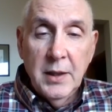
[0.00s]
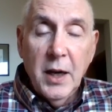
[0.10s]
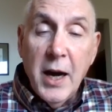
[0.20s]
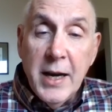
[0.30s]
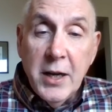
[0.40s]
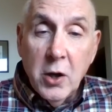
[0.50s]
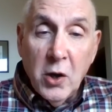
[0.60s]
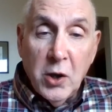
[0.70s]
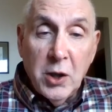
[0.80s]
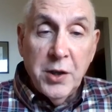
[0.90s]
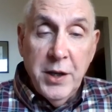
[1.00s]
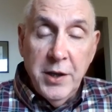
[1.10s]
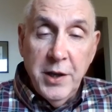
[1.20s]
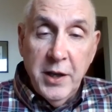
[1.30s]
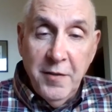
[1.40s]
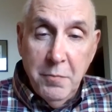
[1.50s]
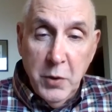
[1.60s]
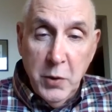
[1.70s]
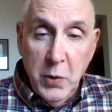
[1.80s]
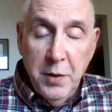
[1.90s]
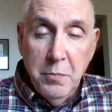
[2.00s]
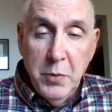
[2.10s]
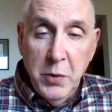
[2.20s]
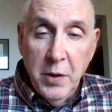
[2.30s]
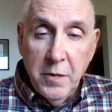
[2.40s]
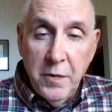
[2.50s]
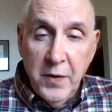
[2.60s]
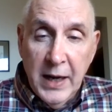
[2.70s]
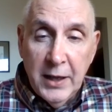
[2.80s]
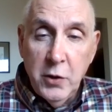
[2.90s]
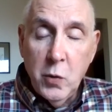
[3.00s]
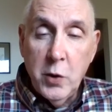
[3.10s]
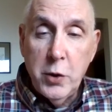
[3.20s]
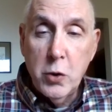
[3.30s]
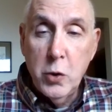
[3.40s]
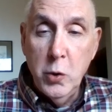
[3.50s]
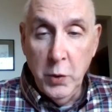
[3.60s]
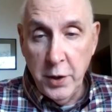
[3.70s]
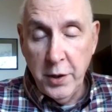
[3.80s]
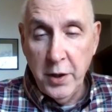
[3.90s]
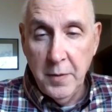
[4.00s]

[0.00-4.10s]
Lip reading: I call the indicative mood the mood of fact or truth,